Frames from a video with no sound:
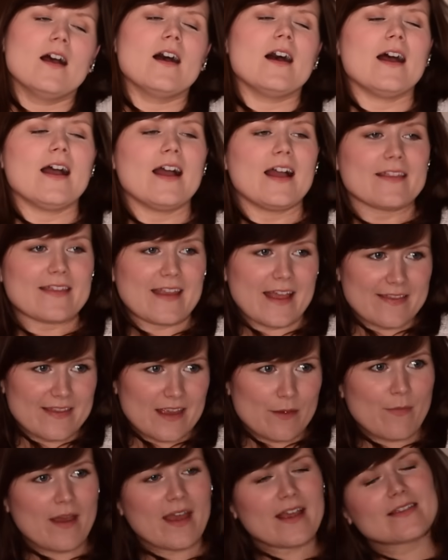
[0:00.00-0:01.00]
And then
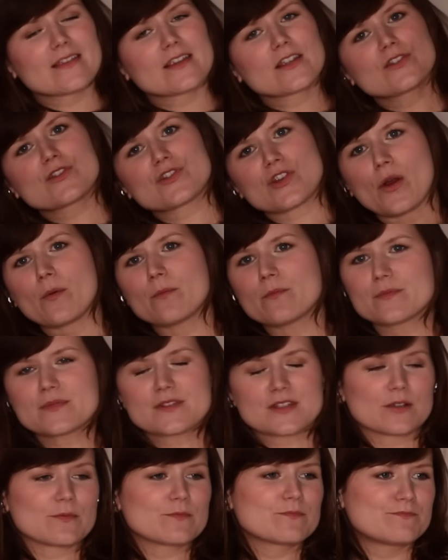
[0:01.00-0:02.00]
they make the jump
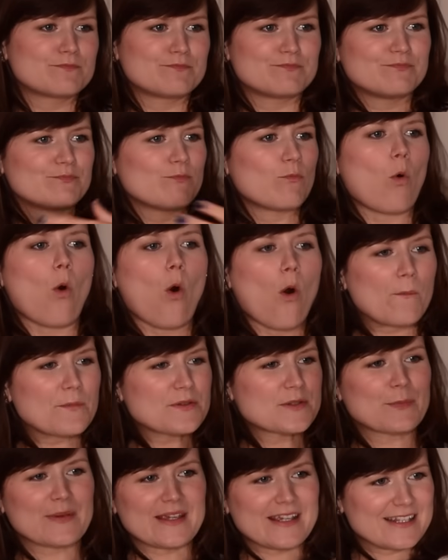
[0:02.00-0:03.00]
to warp
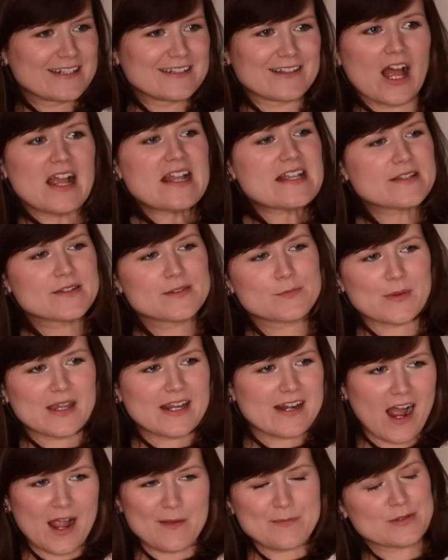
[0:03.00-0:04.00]
speed, light
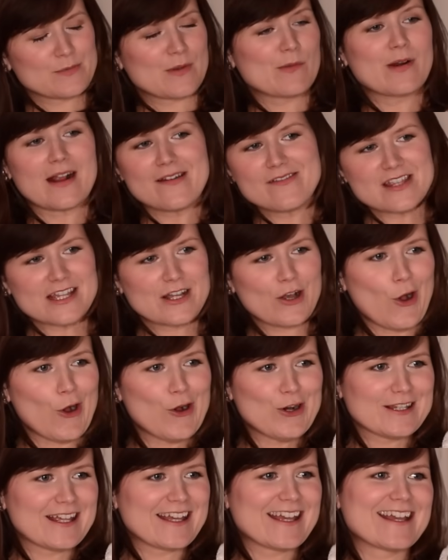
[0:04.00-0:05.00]
speed, hyperspeed, whatever they
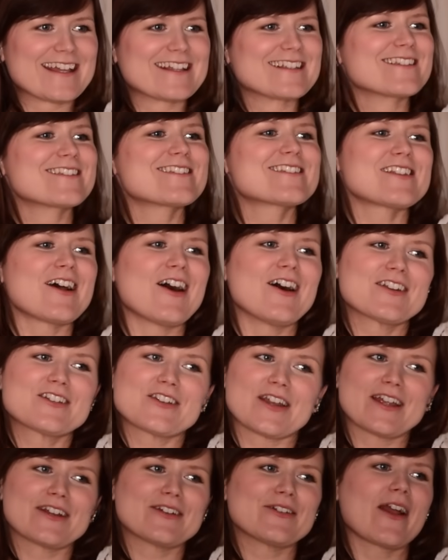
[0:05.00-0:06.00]
call it in Star
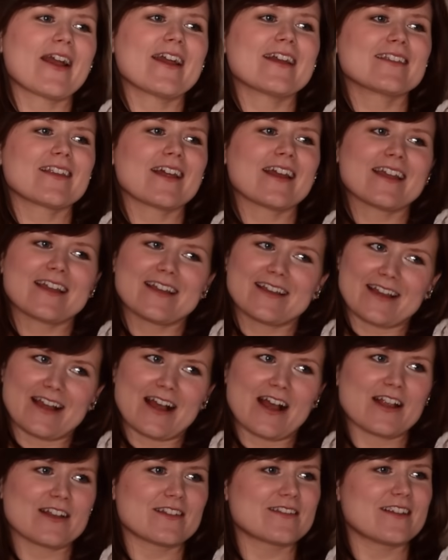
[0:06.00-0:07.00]
Trek, right? Like,
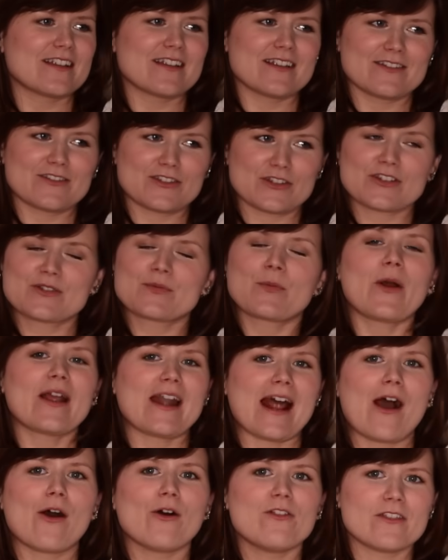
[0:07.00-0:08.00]
I just
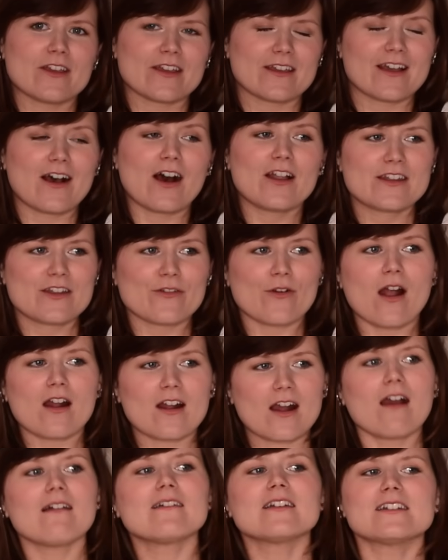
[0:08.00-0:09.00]
point out that under our
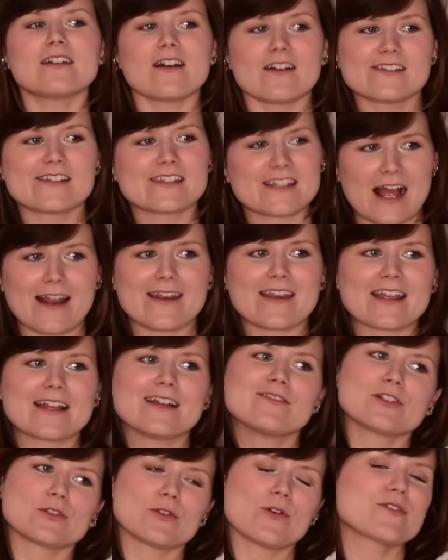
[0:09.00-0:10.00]
current understanding
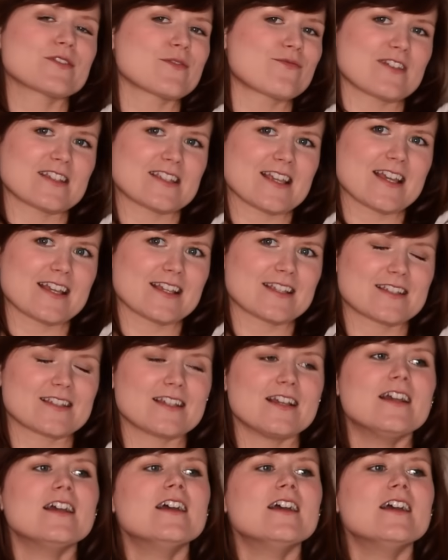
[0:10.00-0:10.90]
of the laws of physics,